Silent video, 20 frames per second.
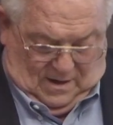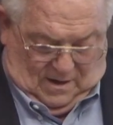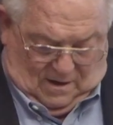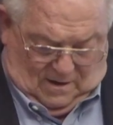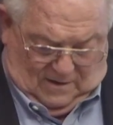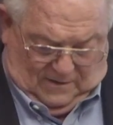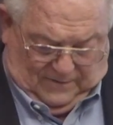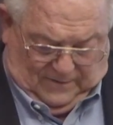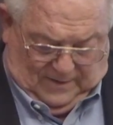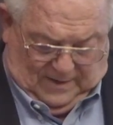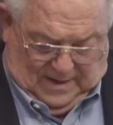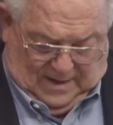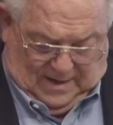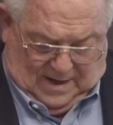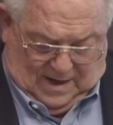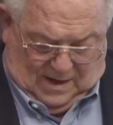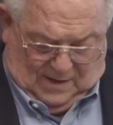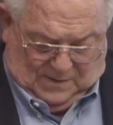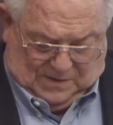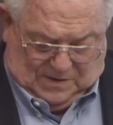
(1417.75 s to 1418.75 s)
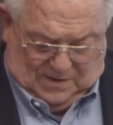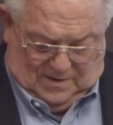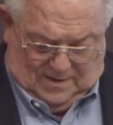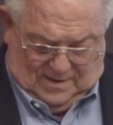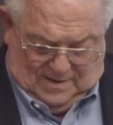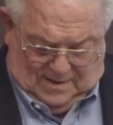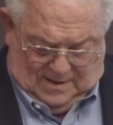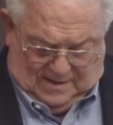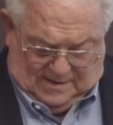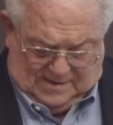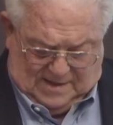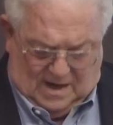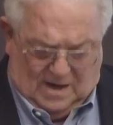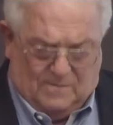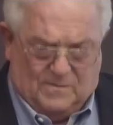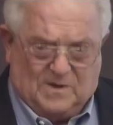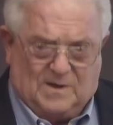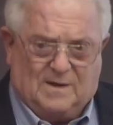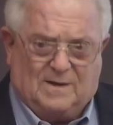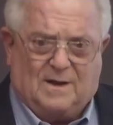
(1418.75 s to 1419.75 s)
artfully captured and
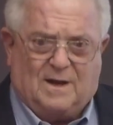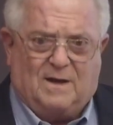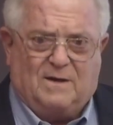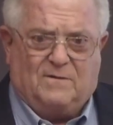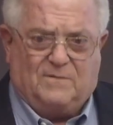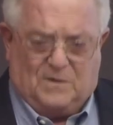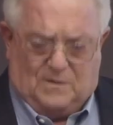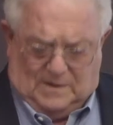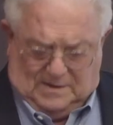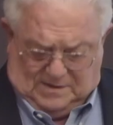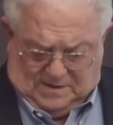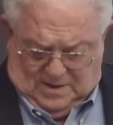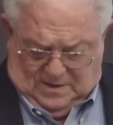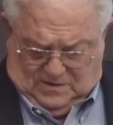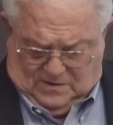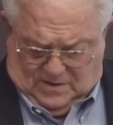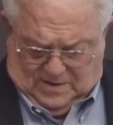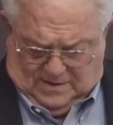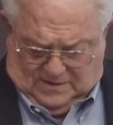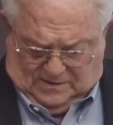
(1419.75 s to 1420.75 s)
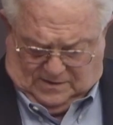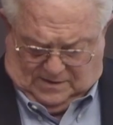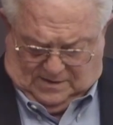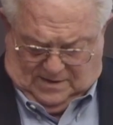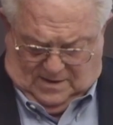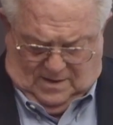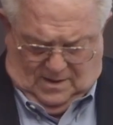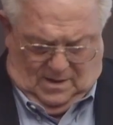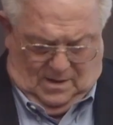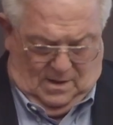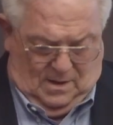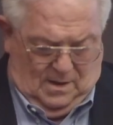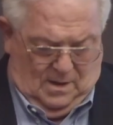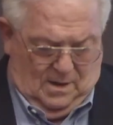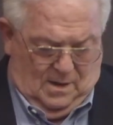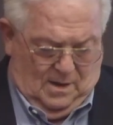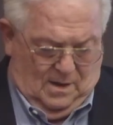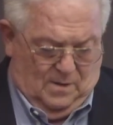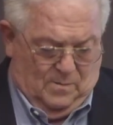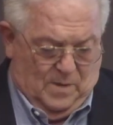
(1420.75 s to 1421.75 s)
examined in light of U.S. interests
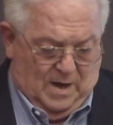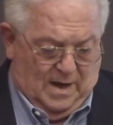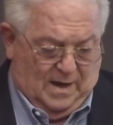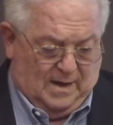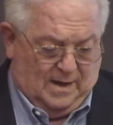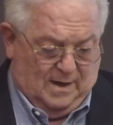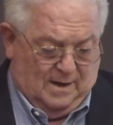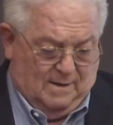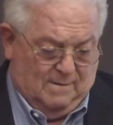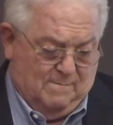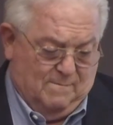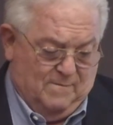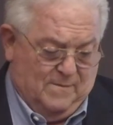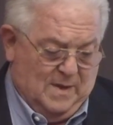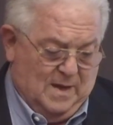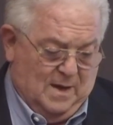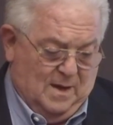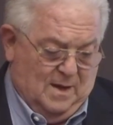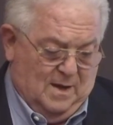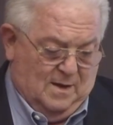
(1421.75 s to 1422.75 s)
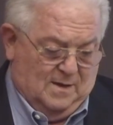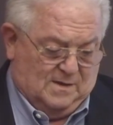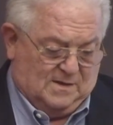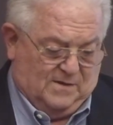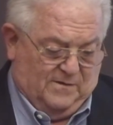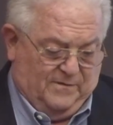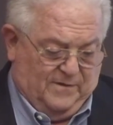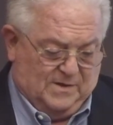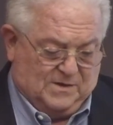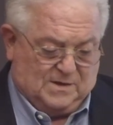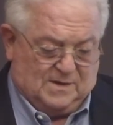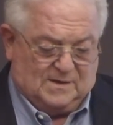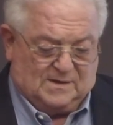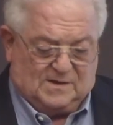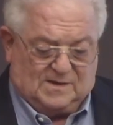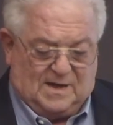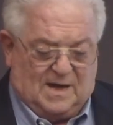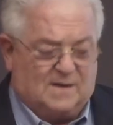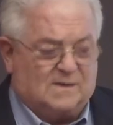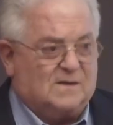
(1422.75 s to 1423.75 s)
in making sufficient
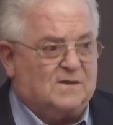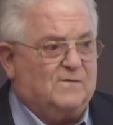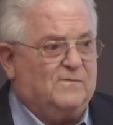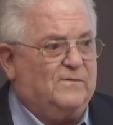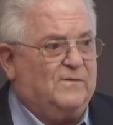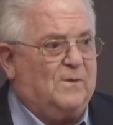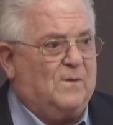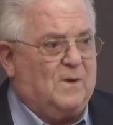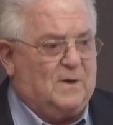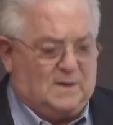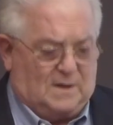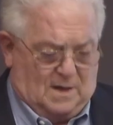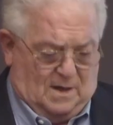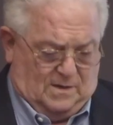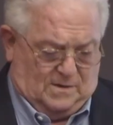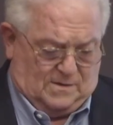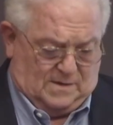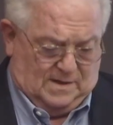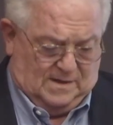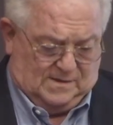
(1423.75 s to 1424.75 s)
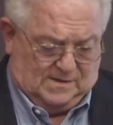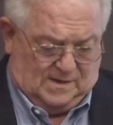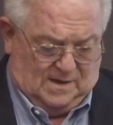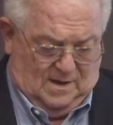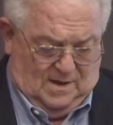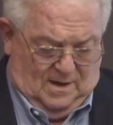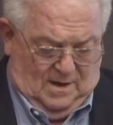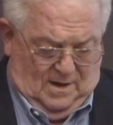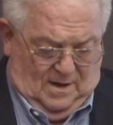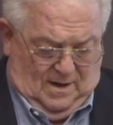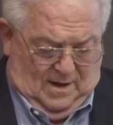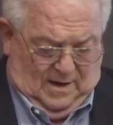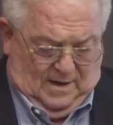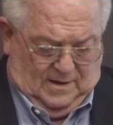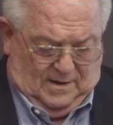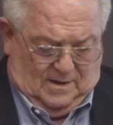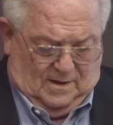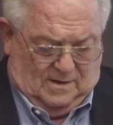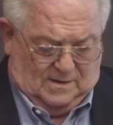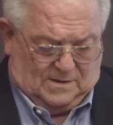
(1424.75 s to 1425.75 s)
sense of foreign countries
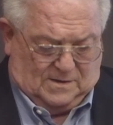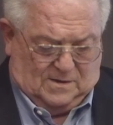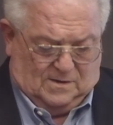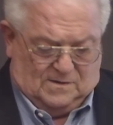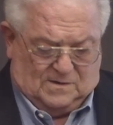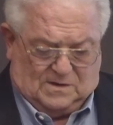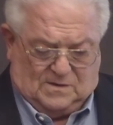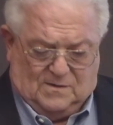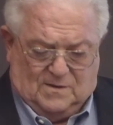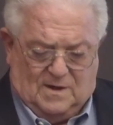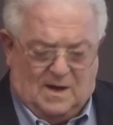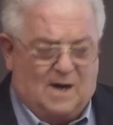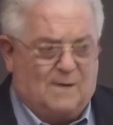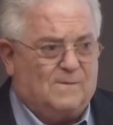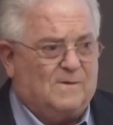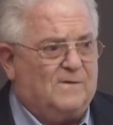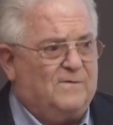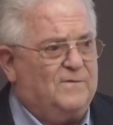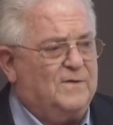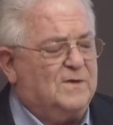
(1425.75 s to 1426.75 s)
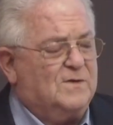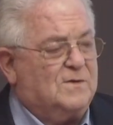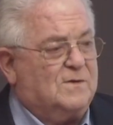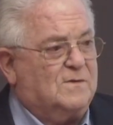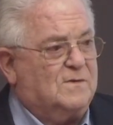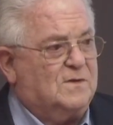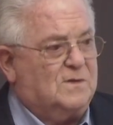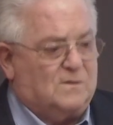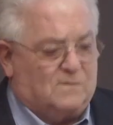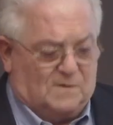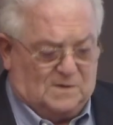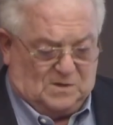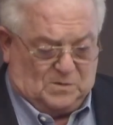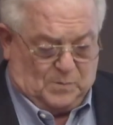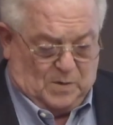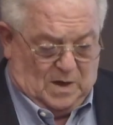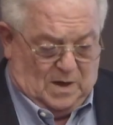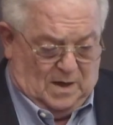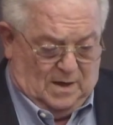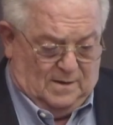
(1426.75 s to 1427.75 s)
and cultures to enable officials to
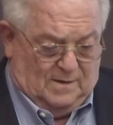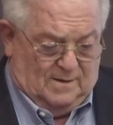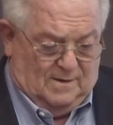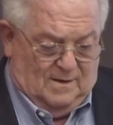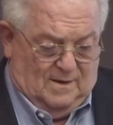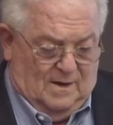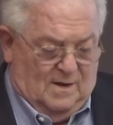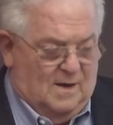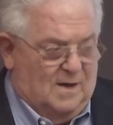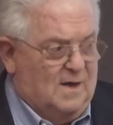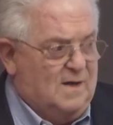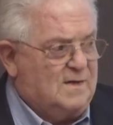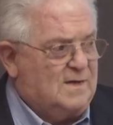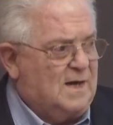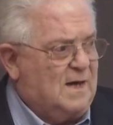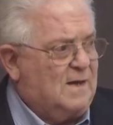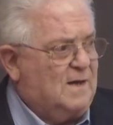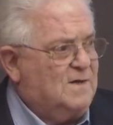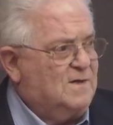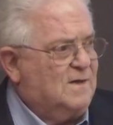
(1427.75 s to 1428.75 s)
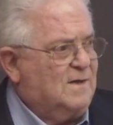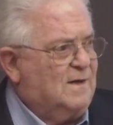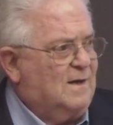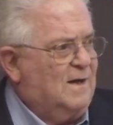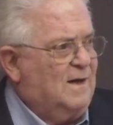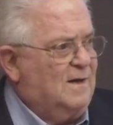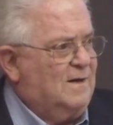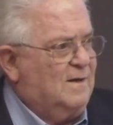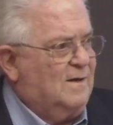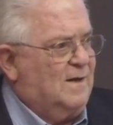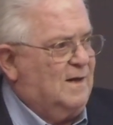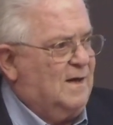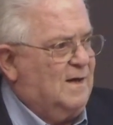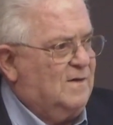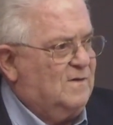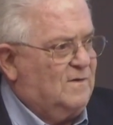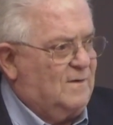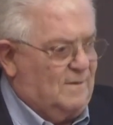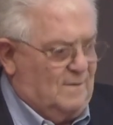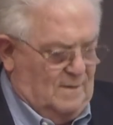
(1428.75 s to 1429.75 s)
respond intelligently to
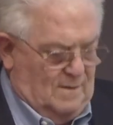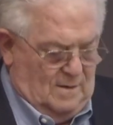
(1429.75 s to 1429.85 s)
these.